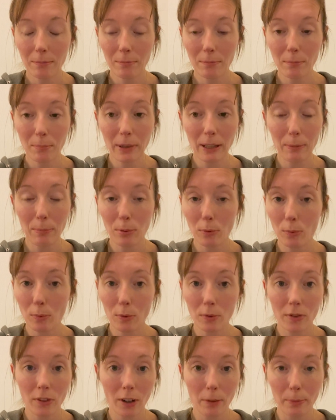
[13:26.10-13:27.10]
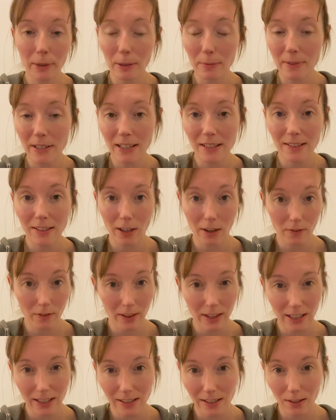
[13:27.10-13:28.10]
People will not be obsessing over
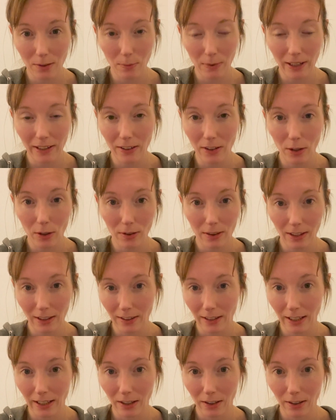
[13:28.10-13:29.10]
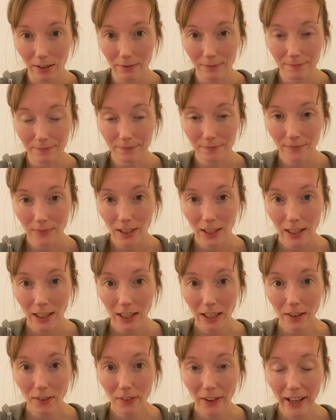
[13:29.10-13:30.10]
things in the way that you think they are.
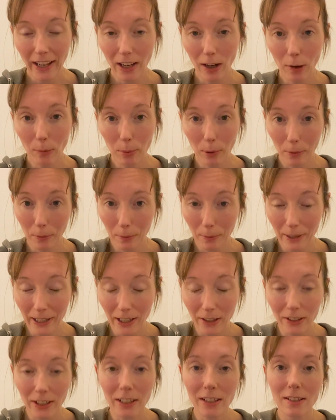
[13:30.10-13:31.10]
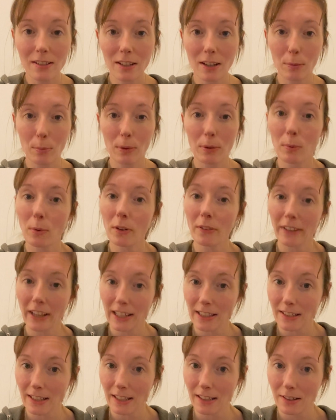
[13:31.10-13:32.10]
They are probably only concerned with what they
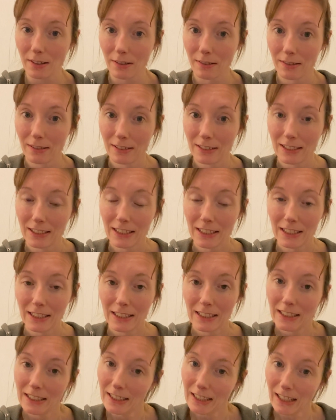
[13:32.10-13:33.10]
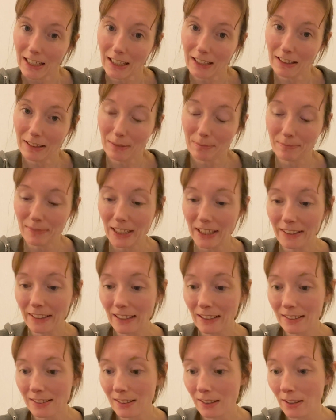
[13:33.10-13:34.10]
did, and
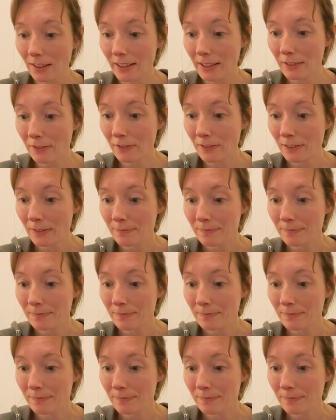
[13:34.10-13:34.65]
that's life.